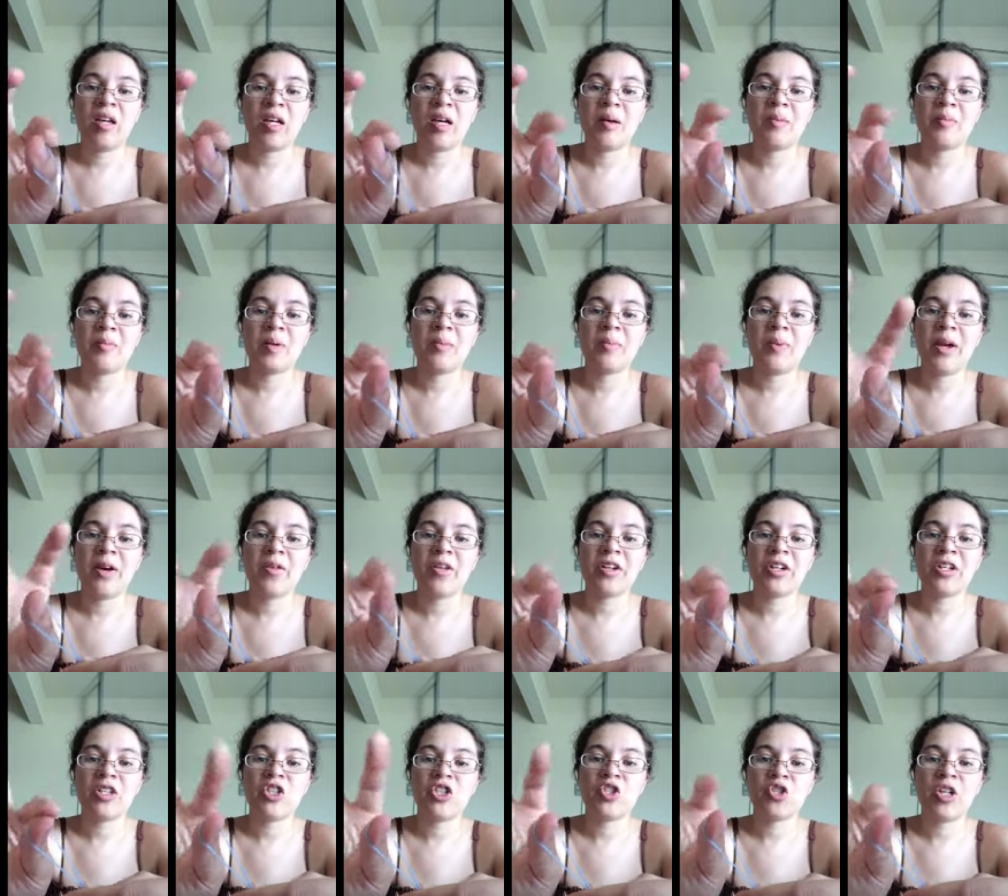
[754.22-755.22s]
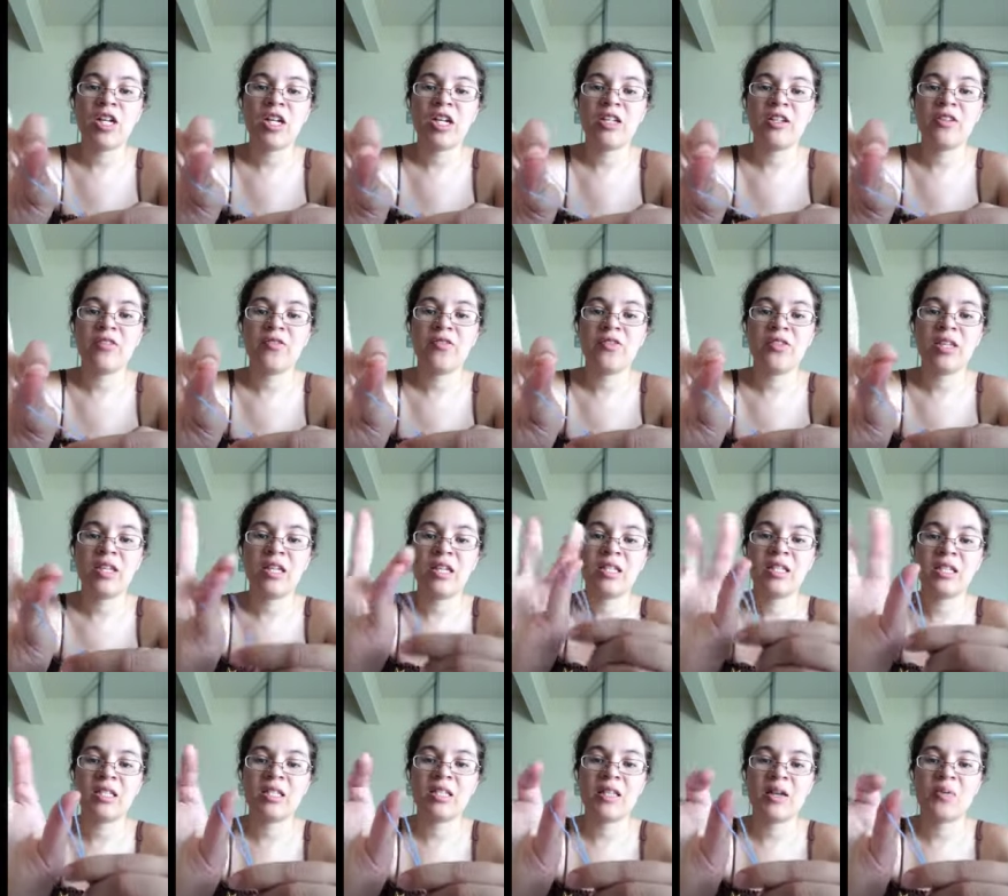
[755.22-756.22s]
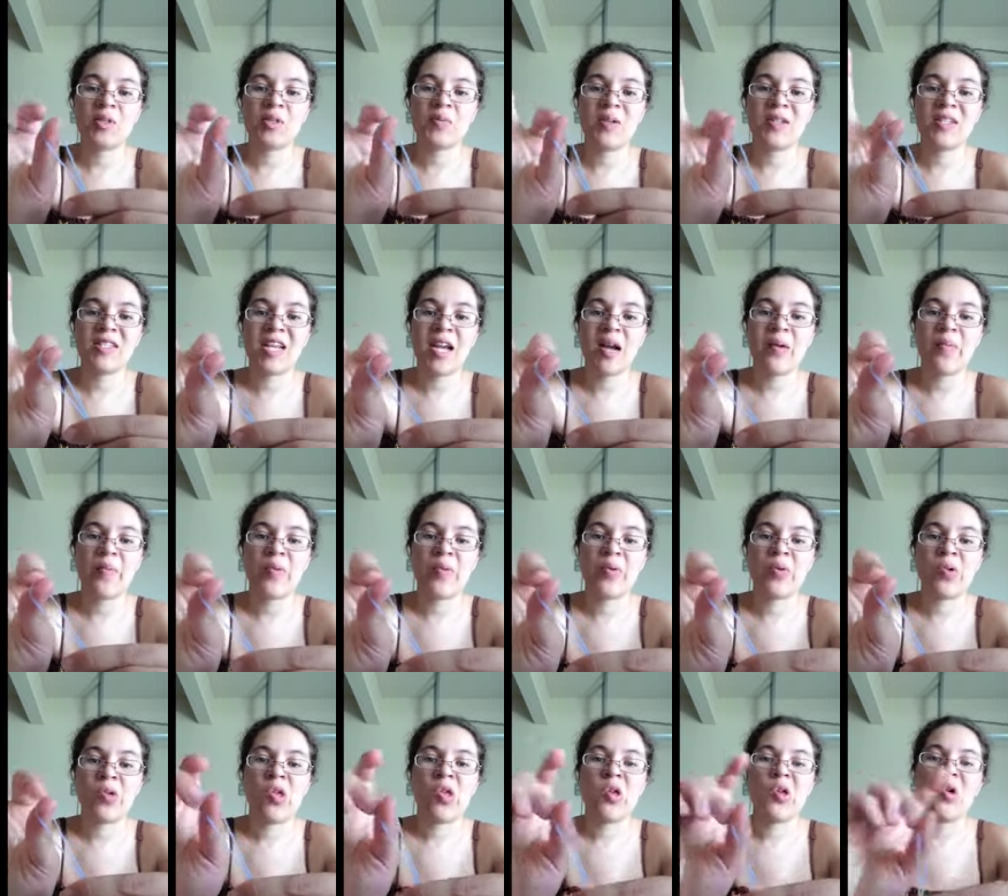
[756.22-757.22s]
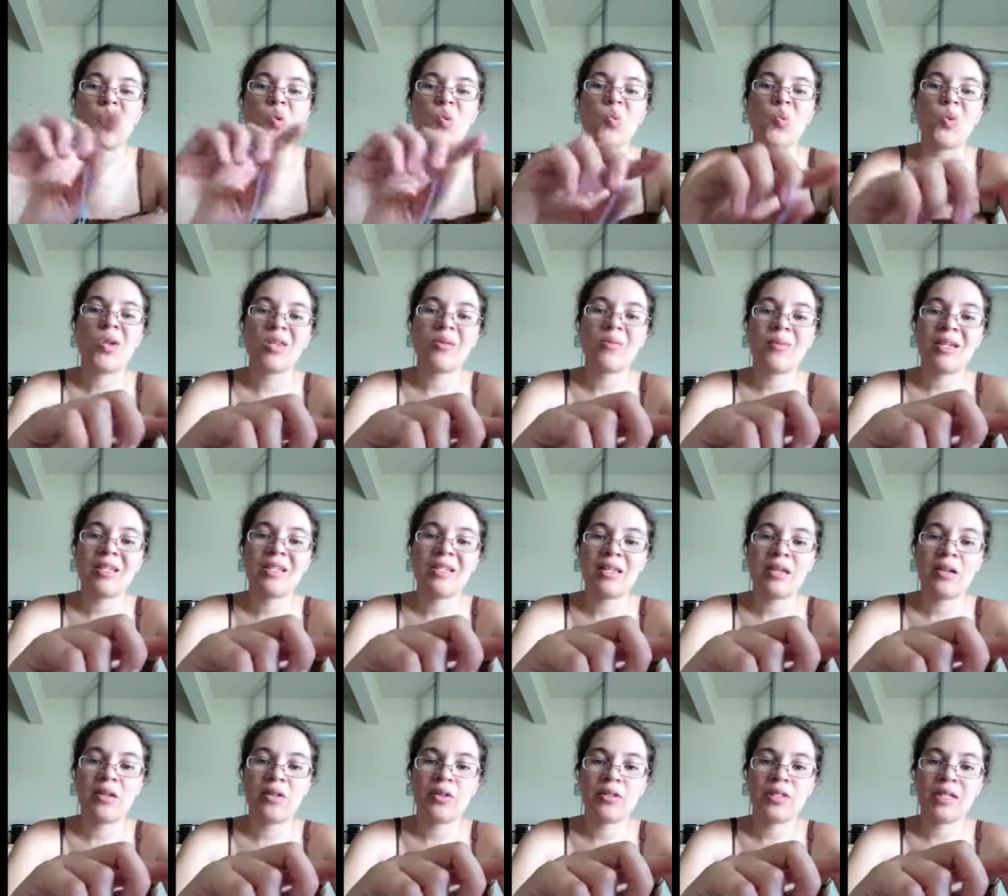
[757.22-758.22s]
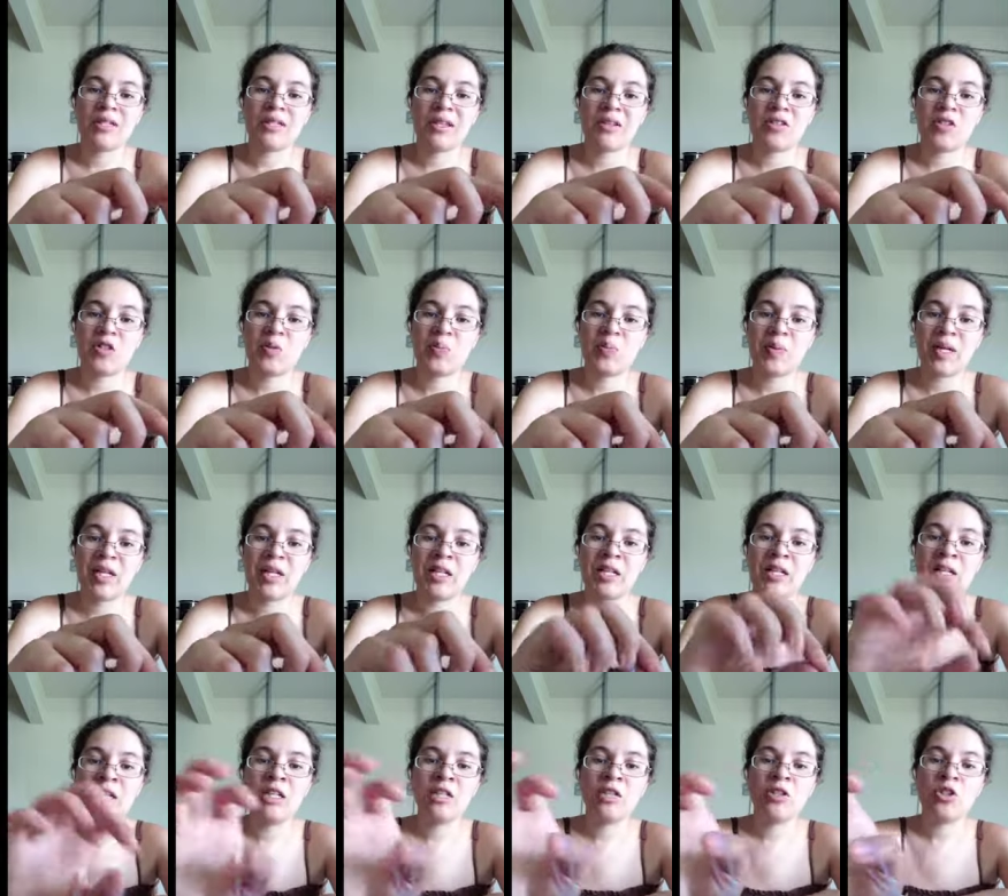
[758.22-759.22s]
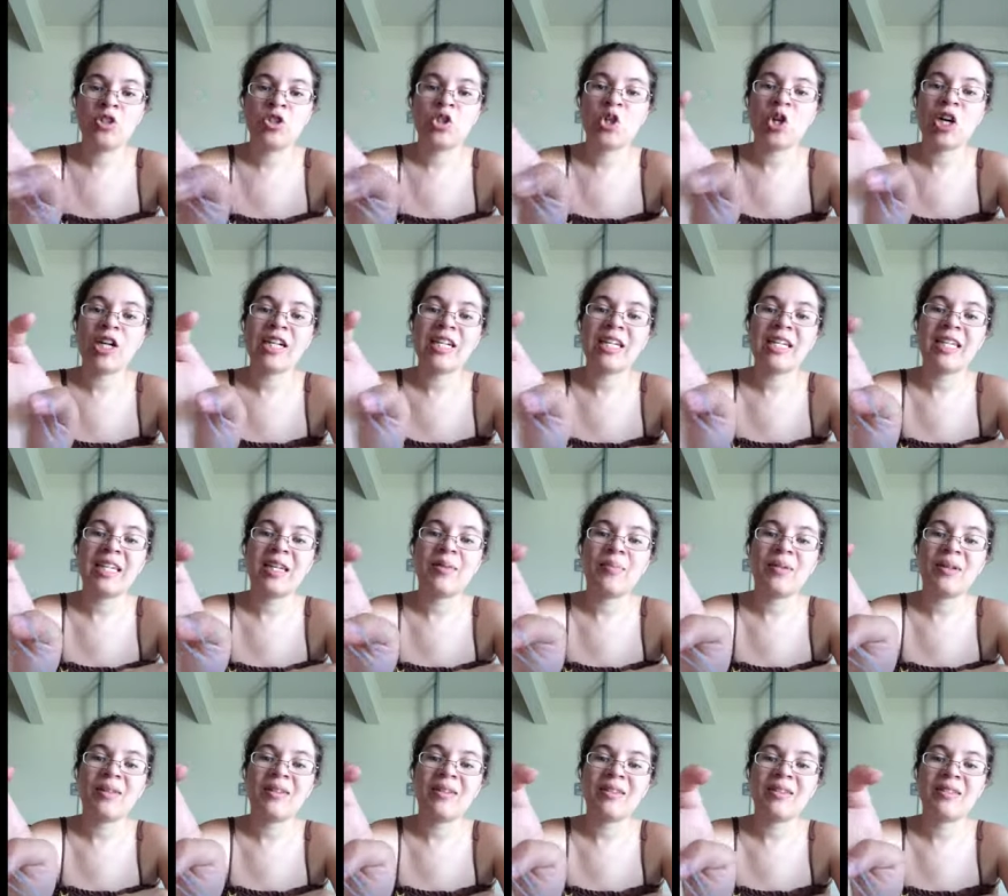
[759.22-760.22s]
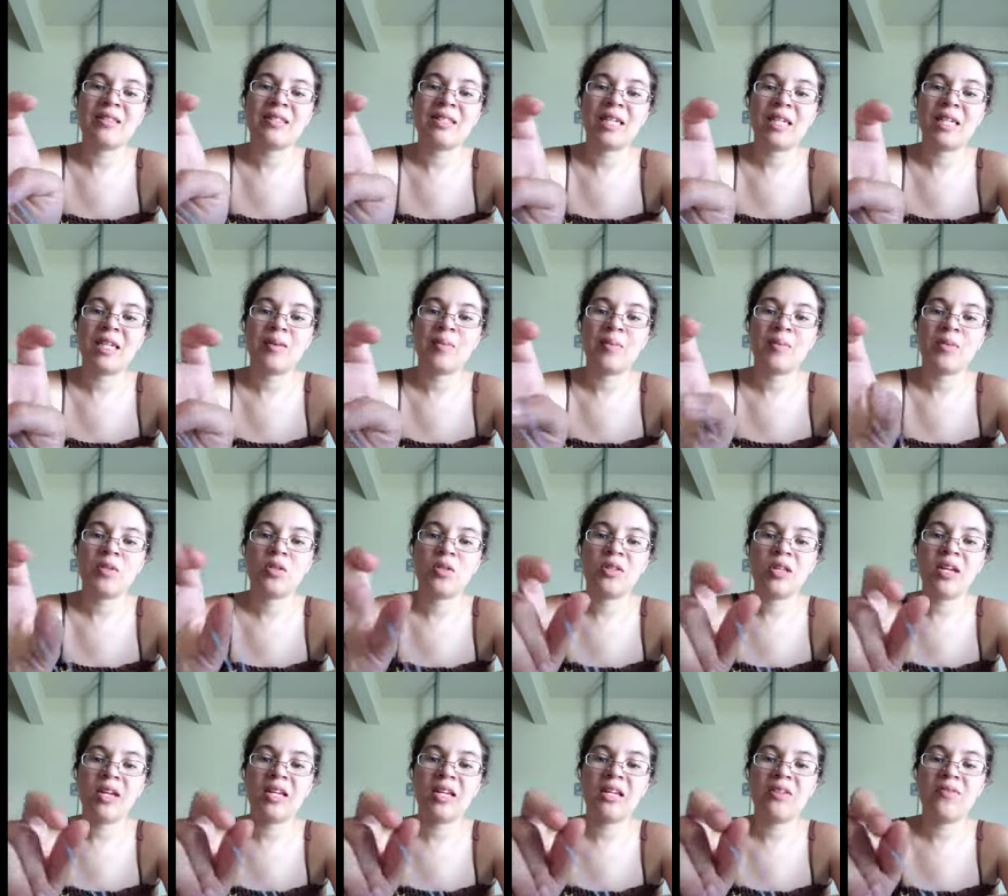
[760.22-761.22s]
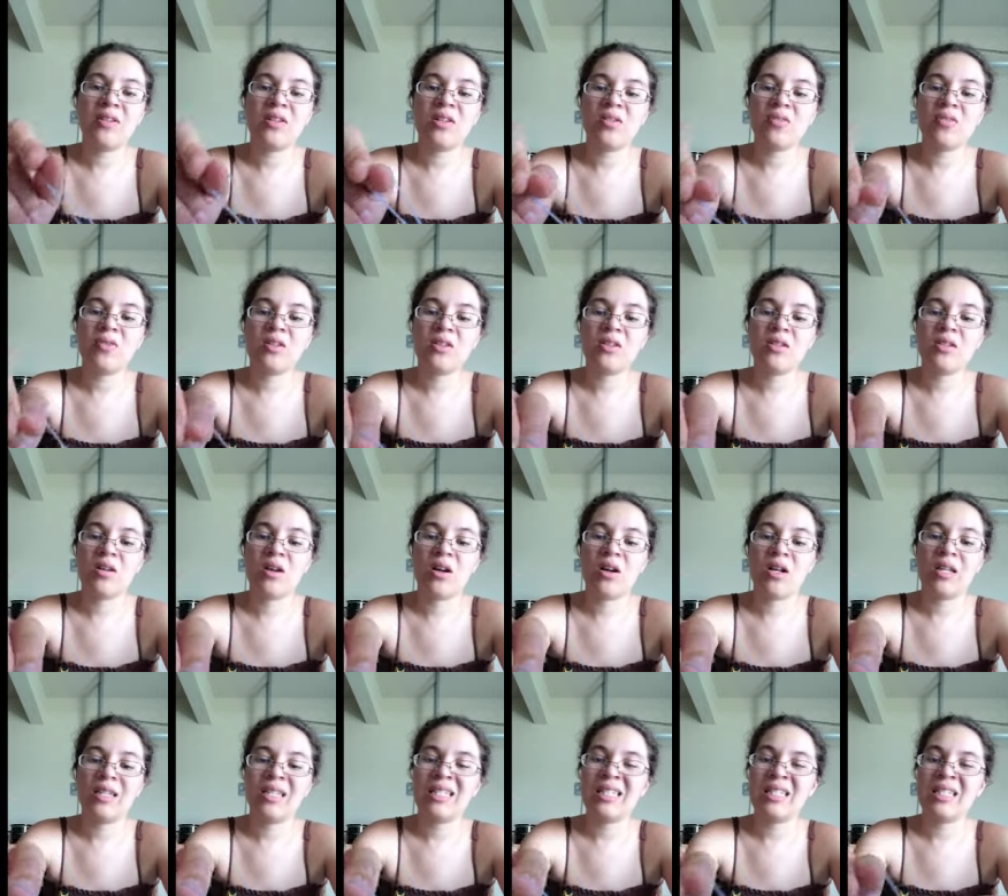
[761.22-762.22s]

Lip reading: I'm comparing a strand of this that was my sample with my singles as I spin to try to keep it the same, so that even if it's not